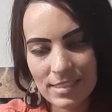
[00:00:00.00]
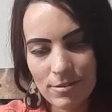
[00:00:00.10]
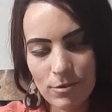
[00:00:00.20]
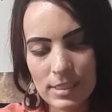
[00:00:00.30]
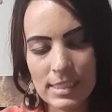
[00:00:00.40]

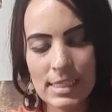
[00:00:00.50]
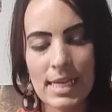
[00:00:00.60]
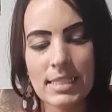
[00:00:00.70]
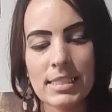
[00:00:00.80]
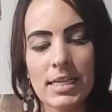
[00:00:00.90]
Once
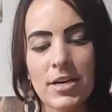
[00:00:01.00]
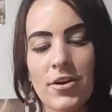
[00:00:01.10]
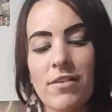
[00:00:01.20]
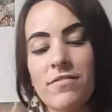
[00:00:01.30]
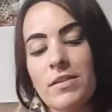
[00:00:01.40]
that's done, you're
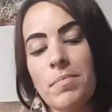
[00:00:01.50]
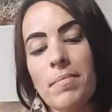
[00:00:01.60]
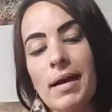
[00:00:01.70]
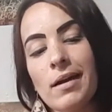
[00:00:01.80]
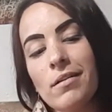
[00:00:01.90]
going to flip it
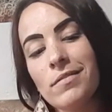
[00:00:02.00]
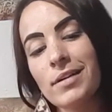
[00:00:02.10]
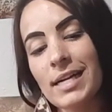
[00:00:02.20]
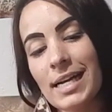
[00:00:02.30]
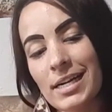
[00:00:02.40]
back
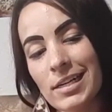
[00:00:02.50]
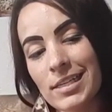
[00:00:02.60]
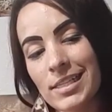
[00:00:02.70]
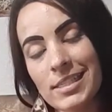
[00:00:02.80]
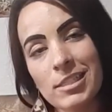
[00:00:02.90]
over, and you're
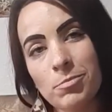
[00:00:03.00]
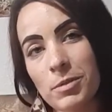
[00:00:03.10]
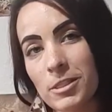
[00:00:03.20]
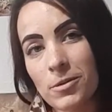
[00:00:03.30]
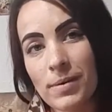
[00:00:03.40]
going to just
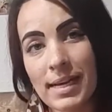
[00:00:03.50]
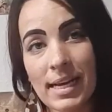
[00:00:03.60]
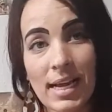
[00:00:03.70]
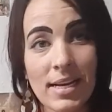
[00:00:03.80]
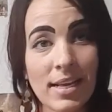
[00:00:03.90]
put it
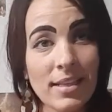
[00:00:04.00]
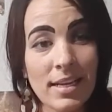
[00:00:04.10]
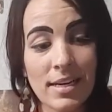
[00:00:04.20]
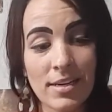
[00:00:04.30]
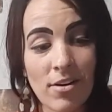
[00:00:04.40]
away in
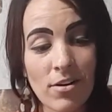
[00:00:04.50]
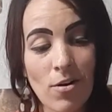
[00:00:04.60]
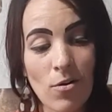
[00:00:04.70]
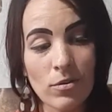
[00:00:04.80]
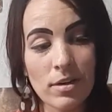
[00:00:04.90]
a dark,
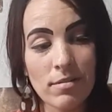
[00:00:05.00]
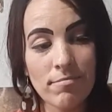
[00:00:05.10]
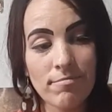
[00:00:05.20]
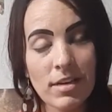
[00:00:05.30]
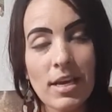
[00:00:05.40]
cool,
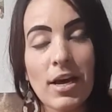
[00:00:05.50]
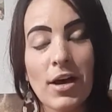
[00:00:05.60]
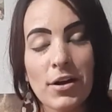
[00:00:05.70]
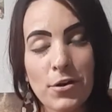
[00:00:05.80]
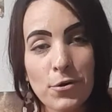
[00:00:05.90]

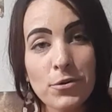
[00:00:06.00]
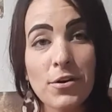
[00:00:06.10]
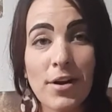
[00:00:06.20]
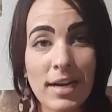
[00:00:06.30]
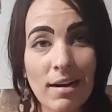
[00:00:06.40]

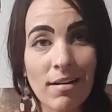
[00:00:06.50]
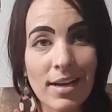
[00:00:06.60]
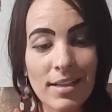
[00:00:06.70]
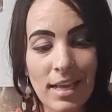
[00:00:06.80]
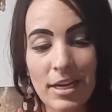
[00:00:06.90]
dark
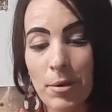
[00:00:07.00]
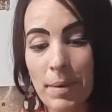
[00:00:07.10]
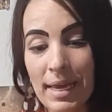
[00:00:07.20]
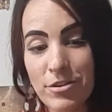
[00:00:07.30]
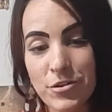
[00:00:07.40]
area like your
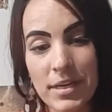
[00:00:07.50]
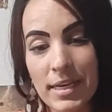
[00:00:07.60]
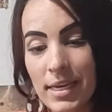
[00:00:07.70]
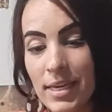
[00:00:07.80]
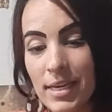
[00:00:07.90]
pantry,
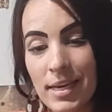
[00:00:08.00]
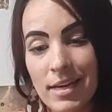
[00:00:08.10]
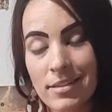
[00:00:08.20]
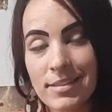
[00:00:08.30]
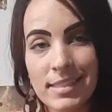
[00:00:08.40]

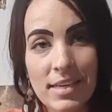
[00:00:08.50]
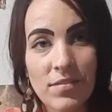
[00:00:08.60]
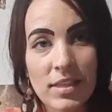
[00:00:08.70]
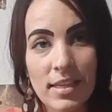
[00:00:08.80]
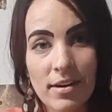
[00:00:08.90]
and just leave
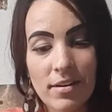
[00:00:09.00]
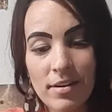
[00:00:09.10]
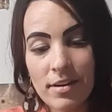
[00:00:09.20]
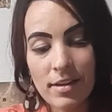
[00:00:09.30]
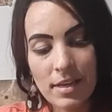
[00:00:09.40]
it there.
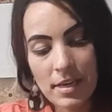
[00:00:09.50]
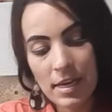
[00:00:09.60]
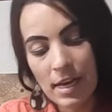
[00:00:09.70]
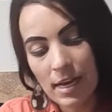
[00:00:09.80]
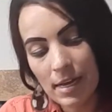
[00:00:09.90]

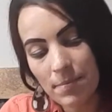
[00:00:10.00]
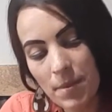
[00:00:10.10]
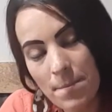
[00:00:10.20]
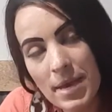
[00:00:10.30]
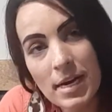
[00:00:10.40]
The
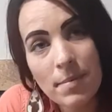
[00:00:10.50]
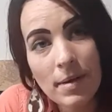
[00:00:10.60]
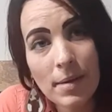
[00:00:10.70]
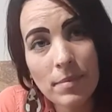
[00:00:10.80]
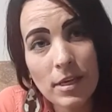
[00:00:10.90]

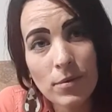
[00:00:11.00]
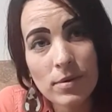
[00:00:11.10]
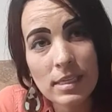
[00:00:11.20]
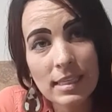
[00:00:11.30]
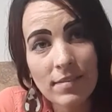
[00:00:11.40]
minimum that you want
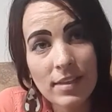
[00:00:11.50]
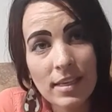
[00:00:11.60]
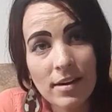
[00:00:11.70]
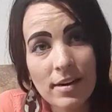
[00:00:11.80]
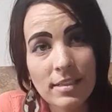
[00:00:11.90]
to leave it
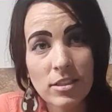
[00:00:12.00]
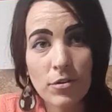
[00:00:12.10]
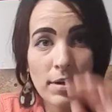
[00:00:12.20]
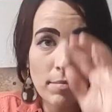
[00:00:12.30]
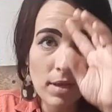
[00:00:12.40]
there is
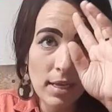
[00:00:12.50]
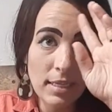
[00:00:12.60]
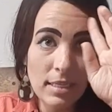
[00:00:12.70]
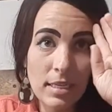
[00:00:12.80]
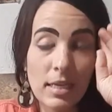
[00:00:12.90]
3
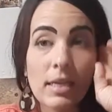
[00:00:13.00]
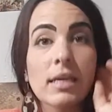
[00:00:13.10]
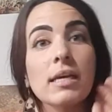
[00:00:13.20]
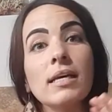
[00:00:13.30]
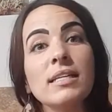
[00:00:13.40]
months.
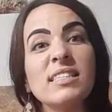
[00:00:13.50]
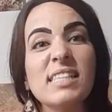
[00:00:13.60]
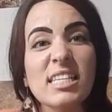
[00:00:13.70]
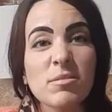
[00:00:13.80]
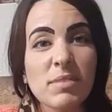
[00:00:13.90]

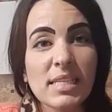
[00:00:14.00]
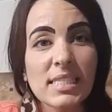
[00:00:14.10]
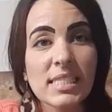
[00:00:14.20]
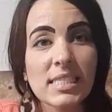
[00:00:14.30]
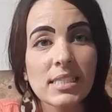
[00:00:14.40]
6
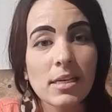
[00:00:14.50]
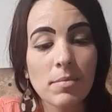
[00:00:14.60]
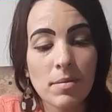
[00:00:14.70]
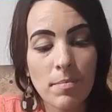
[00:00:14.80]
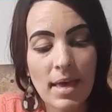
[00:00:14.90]
months is going to
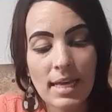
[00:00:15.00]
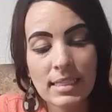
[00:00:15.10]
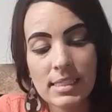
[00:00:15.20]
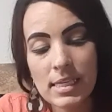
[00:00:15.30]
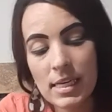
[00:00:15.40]
be
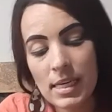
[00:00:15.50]
best.